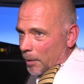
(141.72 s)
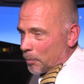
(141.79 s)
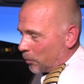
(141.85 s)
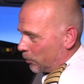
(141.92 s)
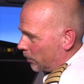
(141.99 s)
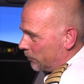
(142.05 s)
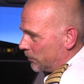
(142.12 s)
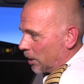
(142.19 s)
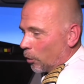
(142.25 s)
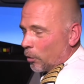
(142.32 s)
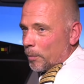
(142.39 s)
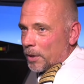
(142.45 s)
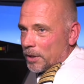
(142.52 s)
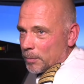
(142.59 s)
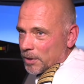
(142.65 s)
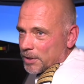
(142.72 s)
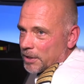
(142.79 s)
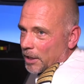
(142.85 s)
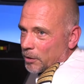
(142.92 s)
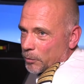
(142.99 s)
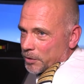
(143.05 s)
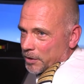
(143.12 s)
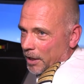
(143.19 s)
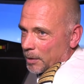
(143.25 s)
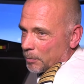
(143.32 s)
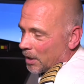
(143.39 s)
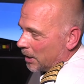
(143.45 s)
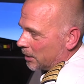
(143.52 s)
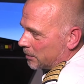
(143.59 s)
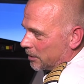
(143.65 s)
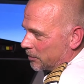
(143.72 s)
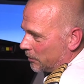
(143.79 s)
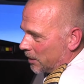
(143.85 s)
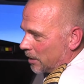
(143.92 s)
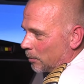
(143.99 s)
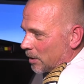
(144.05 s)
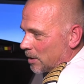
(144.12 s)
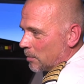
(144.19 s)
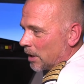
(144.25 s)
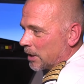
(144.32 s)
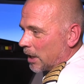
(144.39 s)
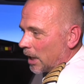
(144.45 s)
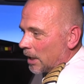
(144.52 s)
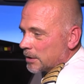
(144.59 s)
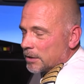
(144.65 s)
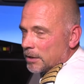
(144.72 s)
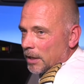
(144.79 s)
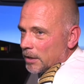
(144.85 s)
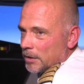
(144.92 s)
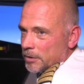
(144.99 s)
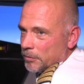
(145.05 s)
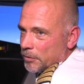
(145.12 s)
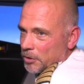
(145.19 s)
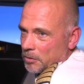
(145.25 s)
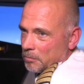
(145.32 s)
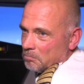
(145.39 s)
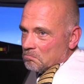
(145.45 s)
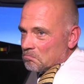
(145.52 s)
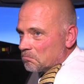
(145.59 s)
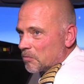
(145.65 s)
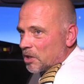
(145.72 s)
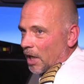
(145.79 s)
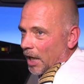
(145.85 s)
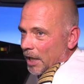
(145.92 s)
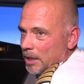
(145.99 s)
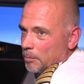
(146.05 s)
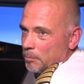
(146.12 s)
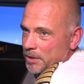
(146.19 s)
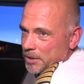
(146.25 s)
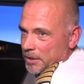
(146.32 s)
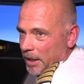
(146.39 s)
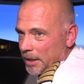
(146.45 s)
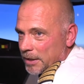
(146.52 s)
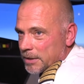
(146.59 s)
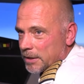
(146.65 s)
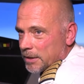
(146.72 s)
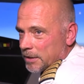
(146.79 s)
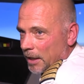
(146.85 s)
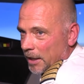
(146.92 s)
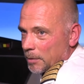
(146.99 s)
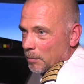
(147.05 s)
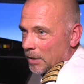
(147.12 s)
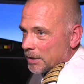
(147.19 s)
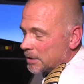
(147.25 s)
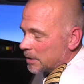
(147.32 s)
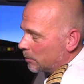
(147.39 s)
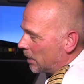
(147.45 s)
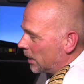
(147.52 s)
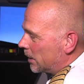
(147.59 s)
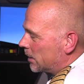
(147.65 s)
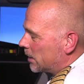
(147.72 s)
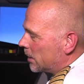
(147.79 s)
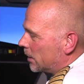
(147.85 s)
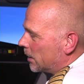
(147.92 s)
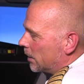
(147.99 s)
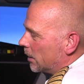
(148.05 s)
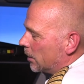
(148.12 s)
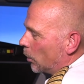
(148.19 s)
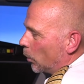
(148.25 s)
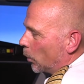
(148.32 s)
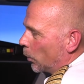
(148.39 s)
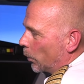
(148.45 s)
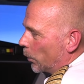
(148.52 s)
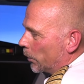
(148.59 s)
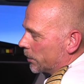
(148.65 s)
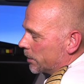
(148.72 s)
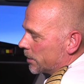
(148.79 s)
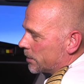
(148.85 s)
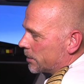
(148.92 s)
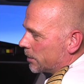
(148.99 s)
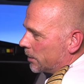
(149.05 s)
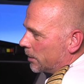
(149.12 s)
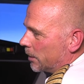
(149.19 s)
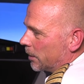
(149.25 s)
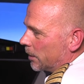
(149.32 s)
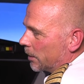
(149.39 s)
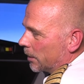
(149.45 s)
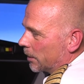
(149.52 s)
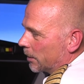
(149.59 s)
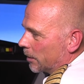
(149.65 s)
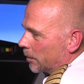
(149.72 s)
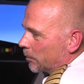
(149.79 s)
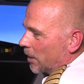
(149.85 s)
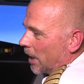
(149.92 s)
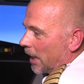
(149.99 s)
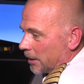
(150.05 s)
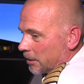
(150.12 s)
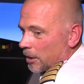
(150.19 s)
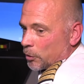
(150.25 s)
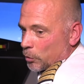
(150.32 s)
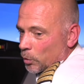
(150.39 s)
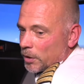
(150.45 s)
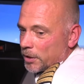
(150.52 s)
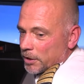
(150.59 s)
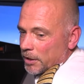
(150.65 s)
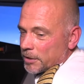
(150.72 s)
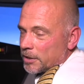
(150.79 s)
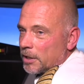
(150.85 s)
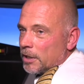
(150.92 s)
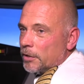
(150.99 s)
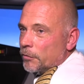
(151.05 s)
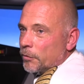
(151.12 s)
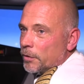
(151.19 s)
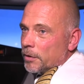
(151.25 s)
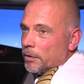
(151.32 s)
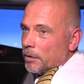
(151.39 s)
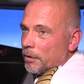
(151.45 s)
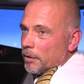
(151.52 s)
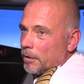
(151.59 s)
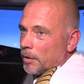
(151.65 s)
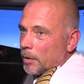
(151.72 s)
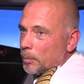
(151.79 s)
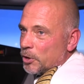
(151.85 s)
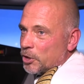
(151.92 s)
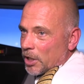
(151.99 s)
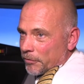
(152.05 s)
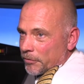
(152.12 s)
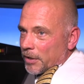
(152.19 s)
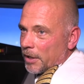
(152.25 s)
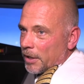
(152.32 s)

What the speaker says: With most other types of aircraft, we speak of medium, light or full flap, or use similar designations. The gradient always lies in the range between 3 and a maximum of 30 degrees.